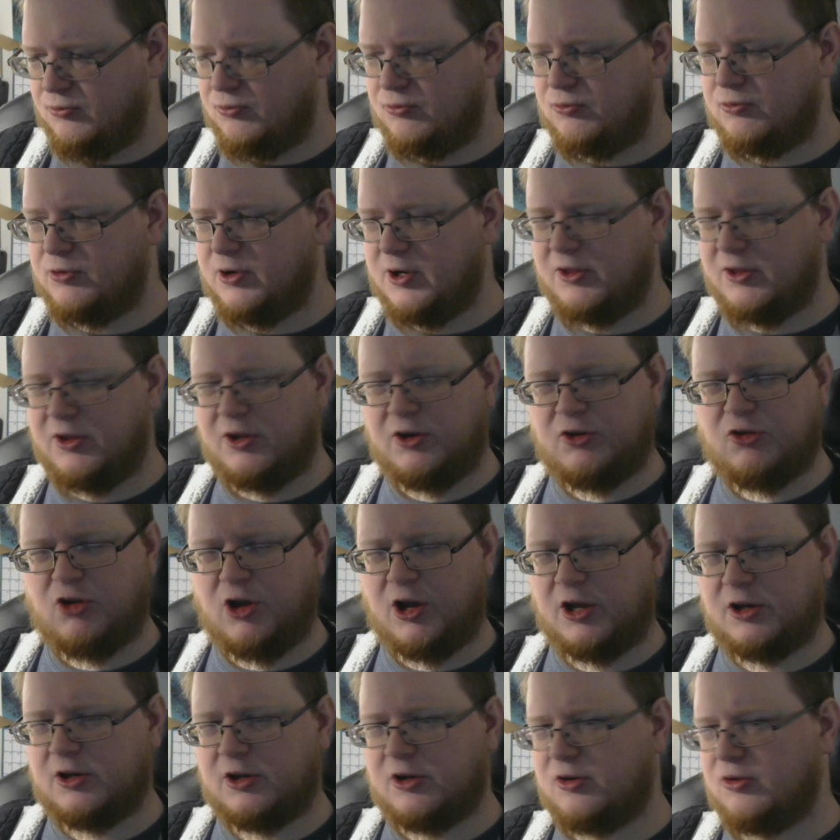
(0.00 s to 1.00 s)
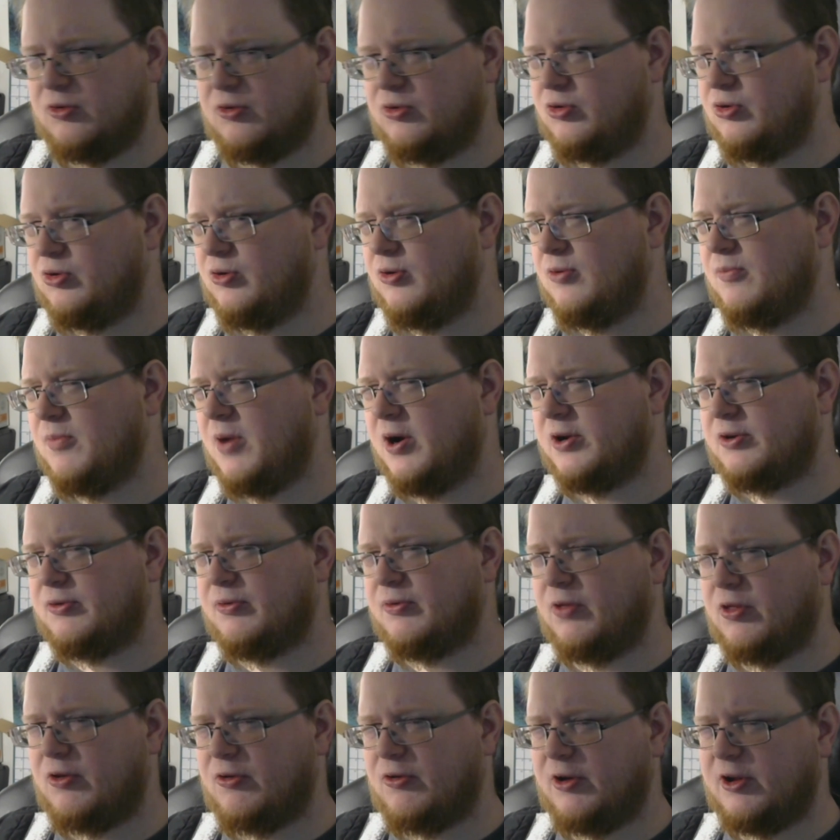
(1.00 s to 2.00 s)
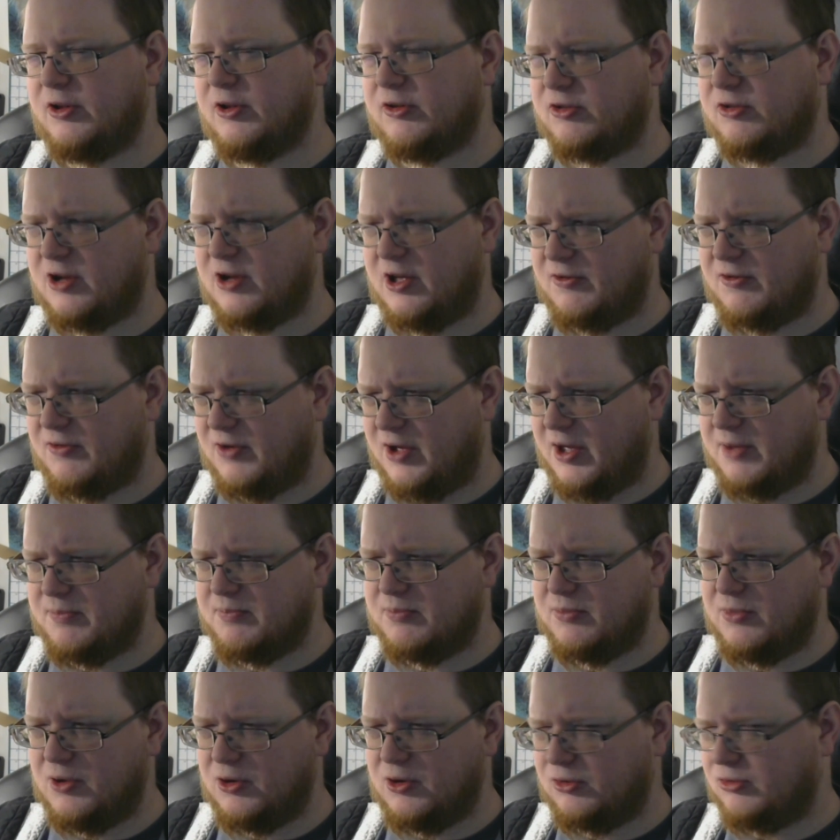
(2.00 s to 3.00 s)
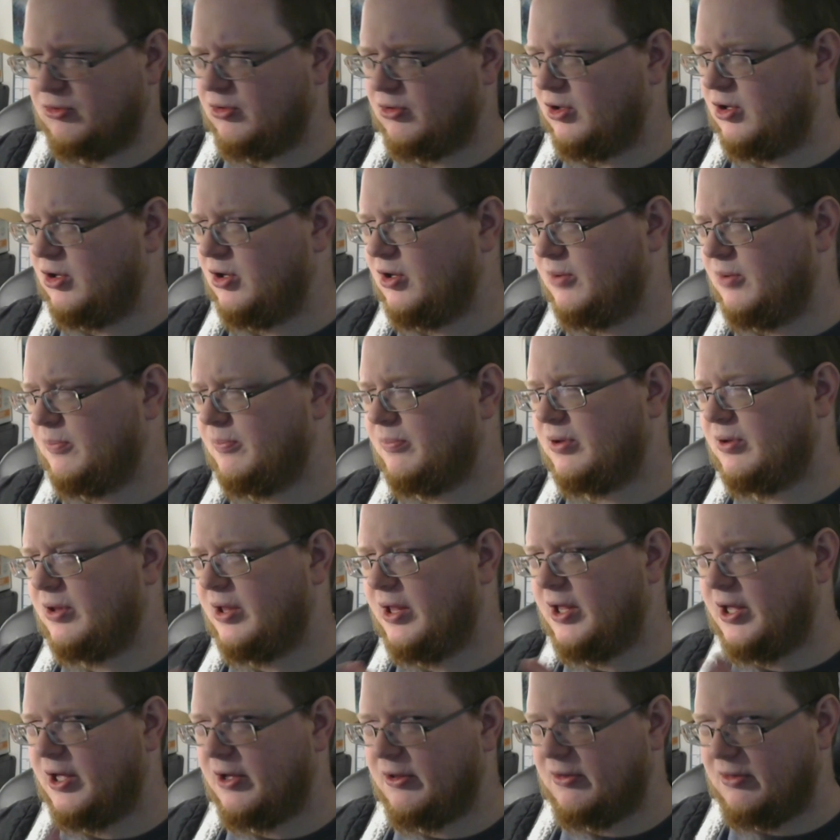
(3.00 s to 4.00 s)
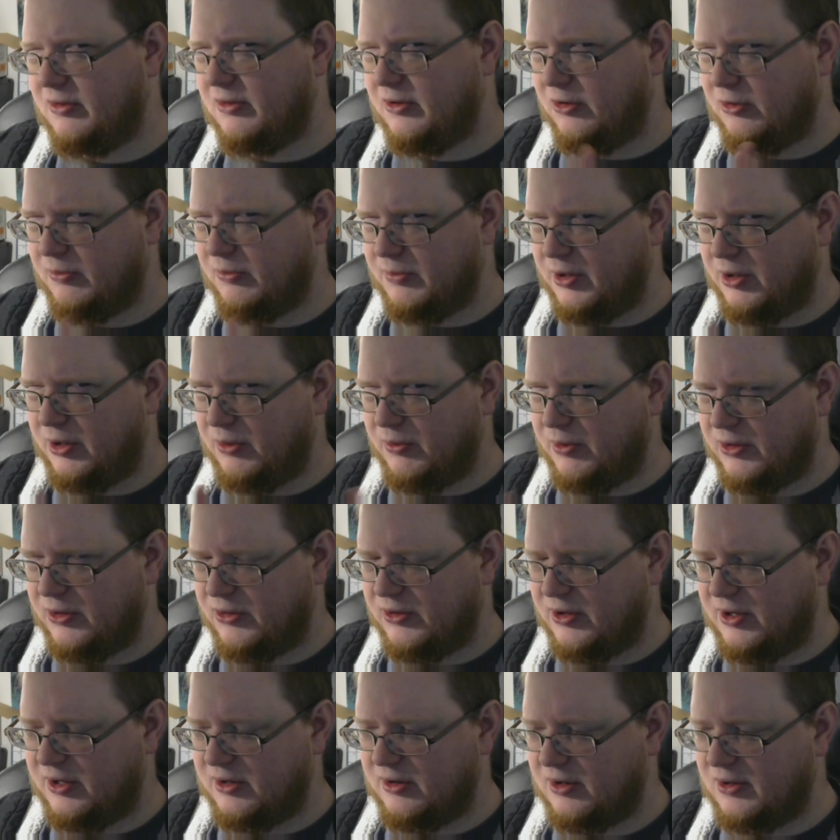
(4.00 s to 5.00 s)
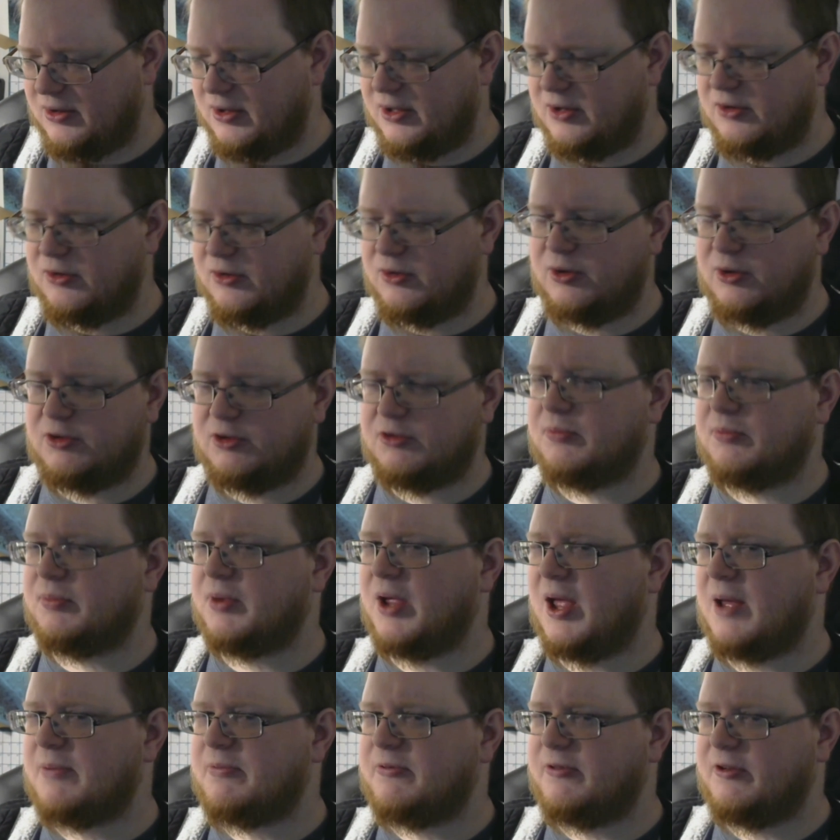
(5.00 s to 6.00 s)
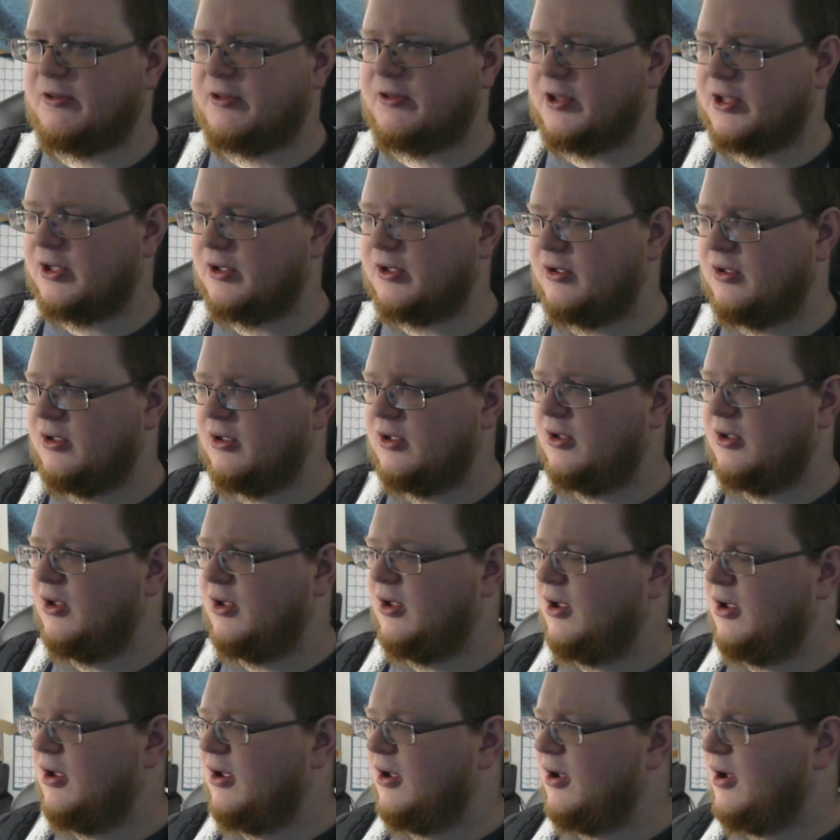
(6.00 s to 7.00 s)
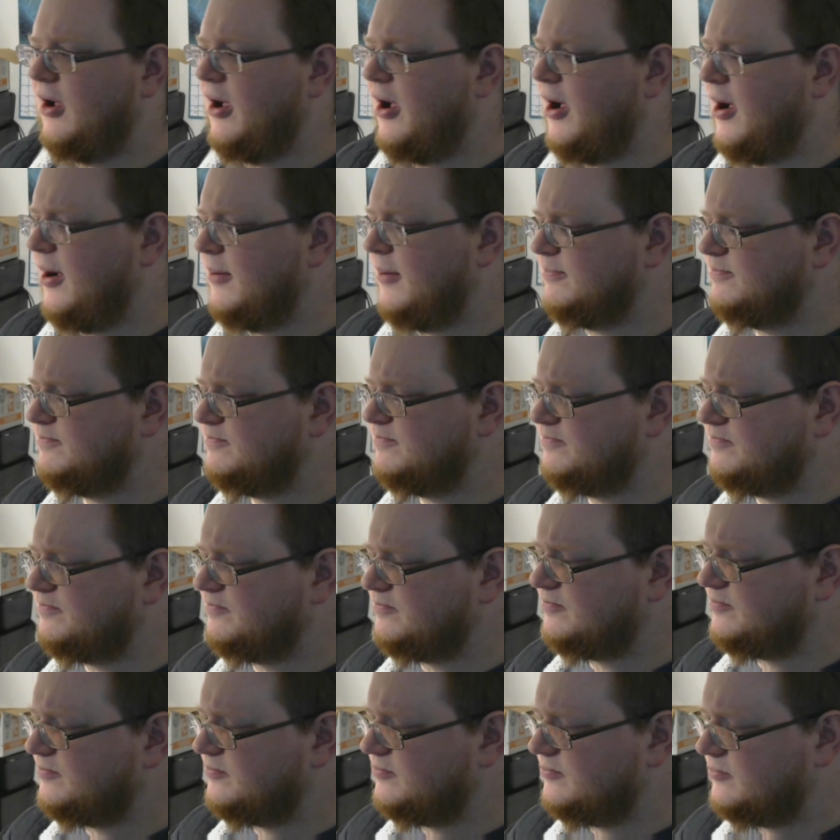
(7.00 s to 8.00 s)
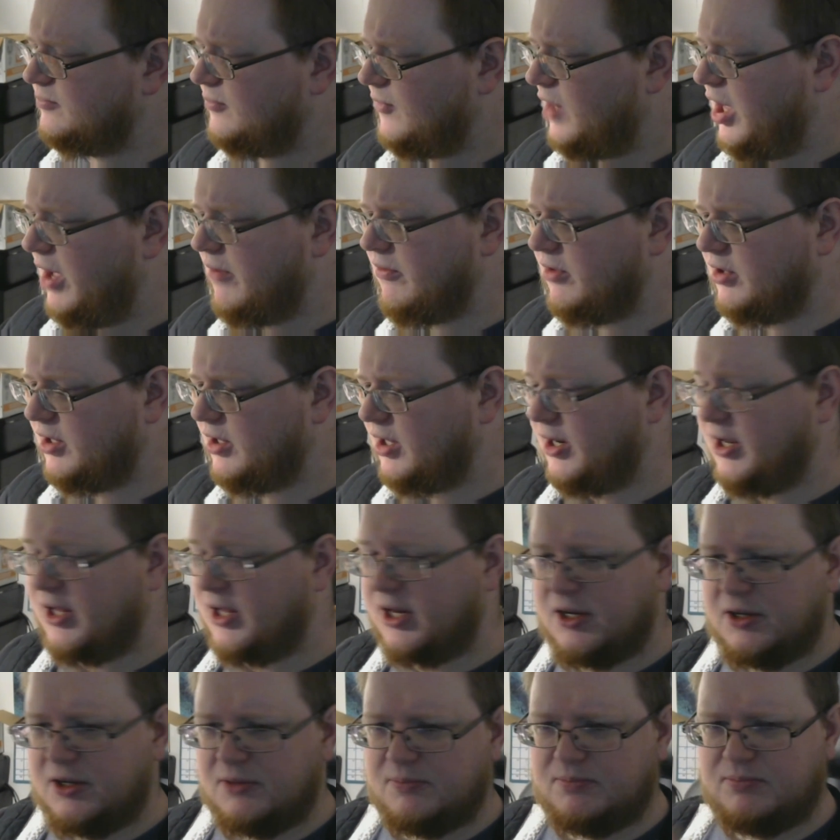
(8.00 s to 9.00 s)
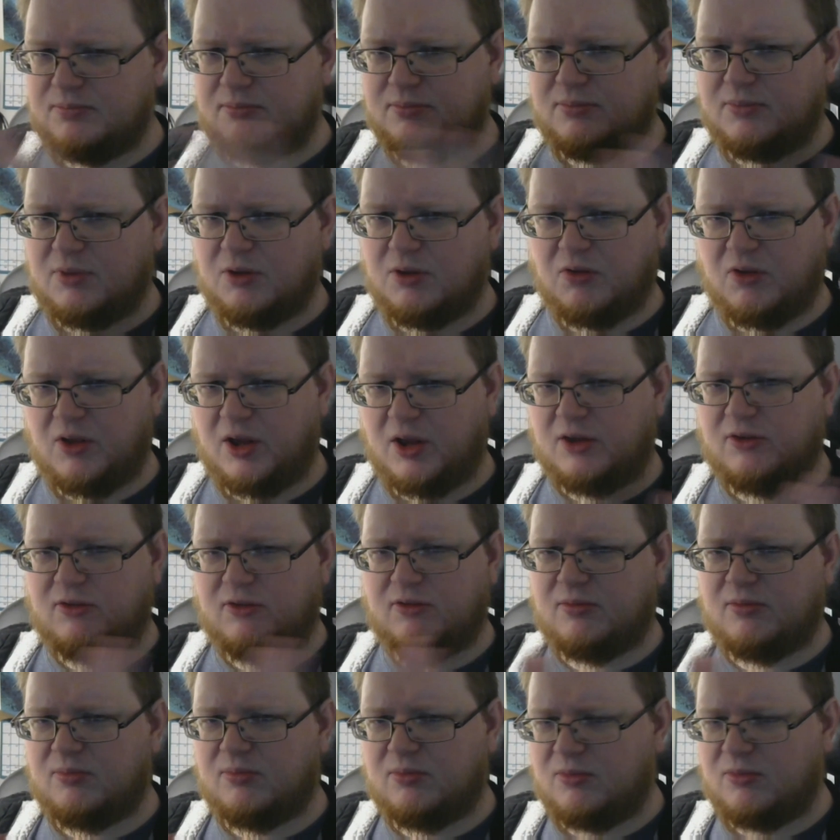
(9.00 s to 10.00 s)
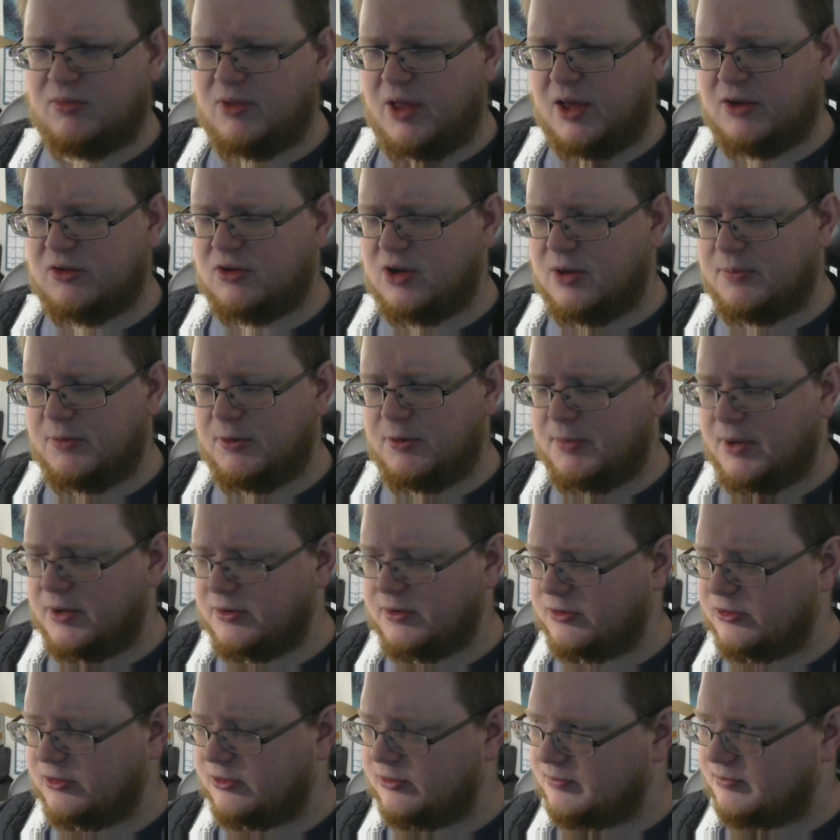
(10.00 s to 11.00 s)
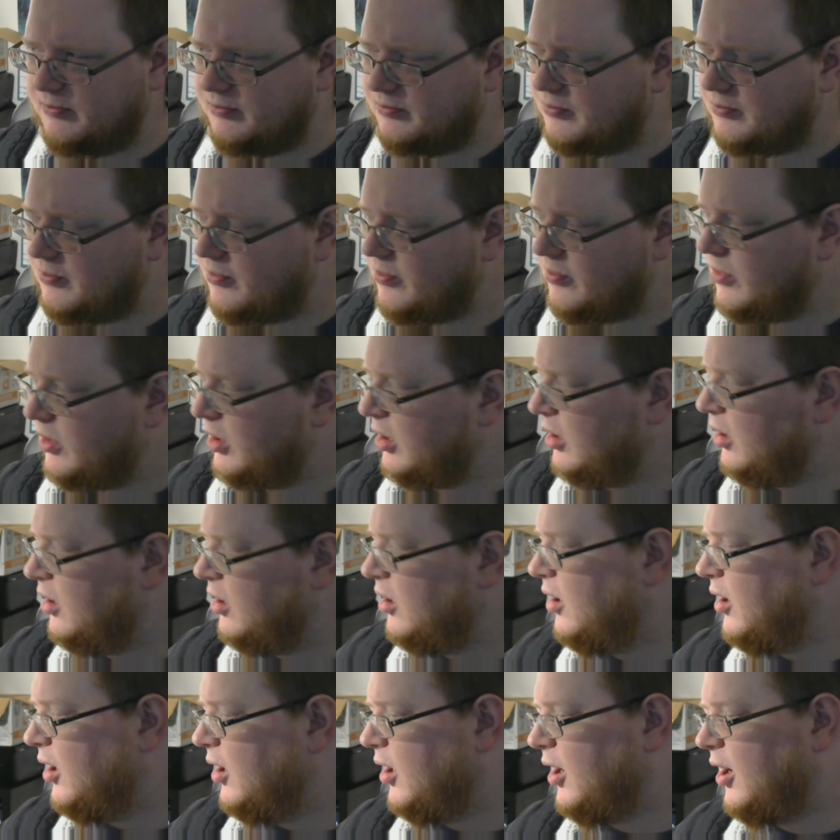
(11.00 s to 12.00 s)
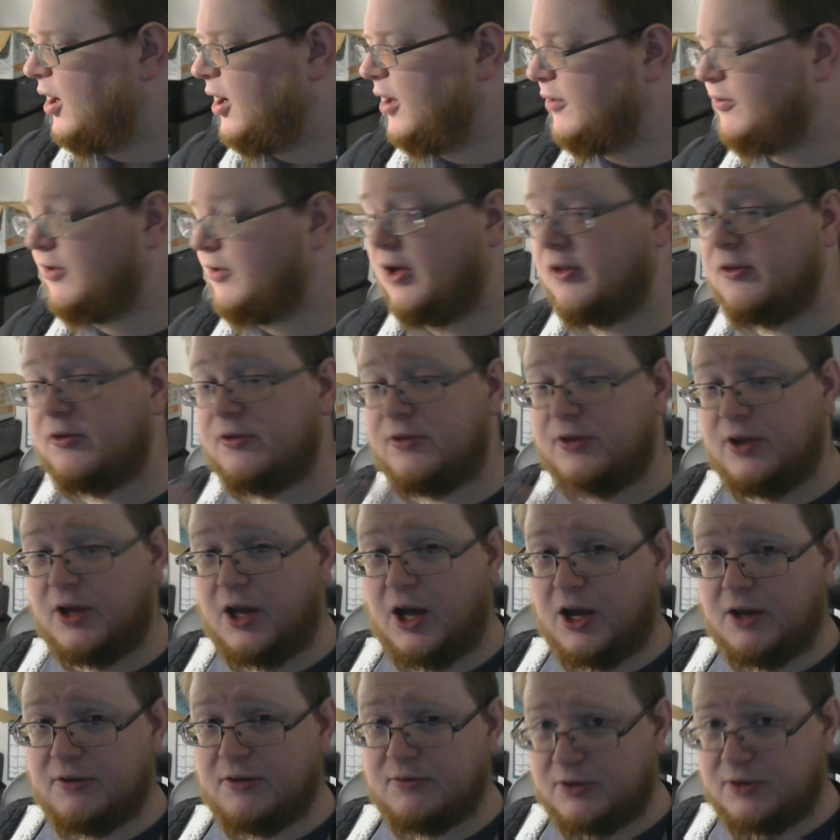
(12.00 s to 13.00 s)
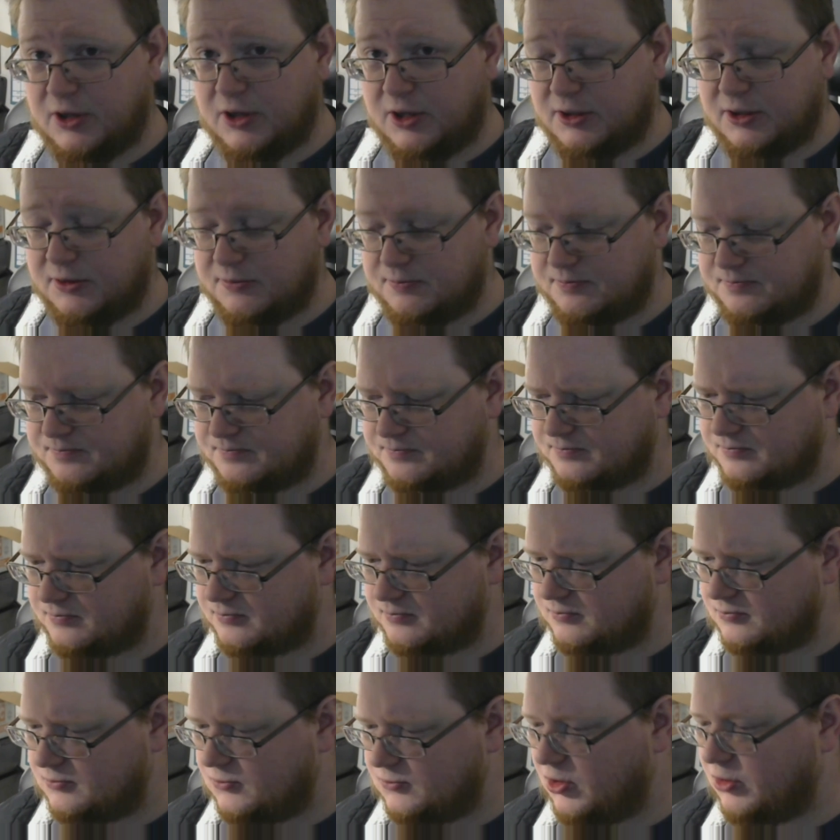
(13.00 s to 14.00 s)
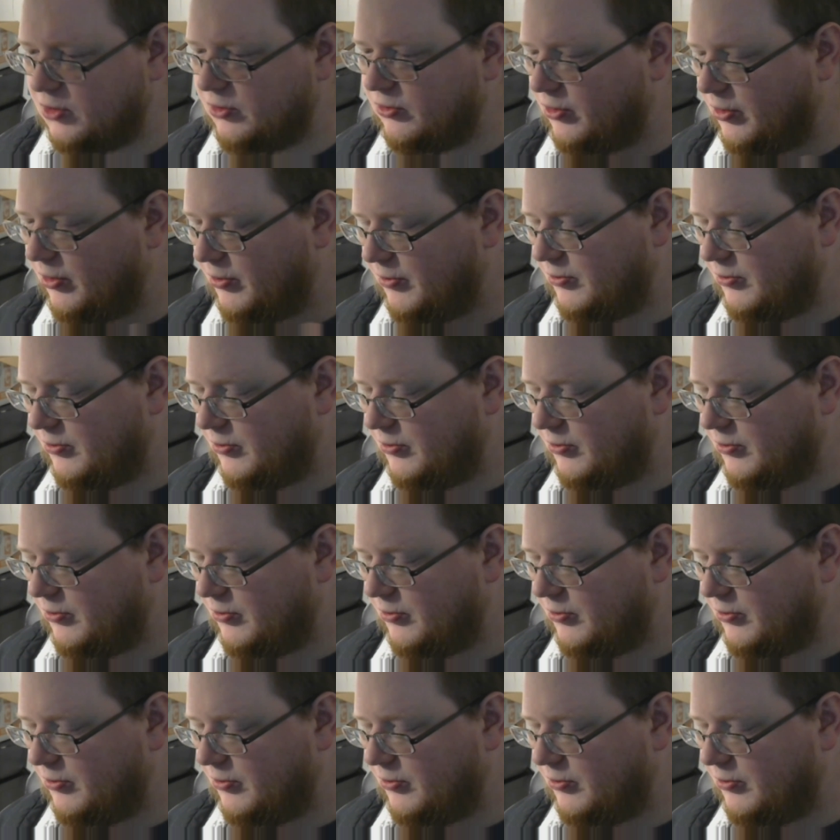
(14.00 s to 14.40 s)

really trying to do too much with green stuff. I'm mostly playing a little bit with it and doing some gap filling. I haven't done any in the last couple months. The other thing I've done, once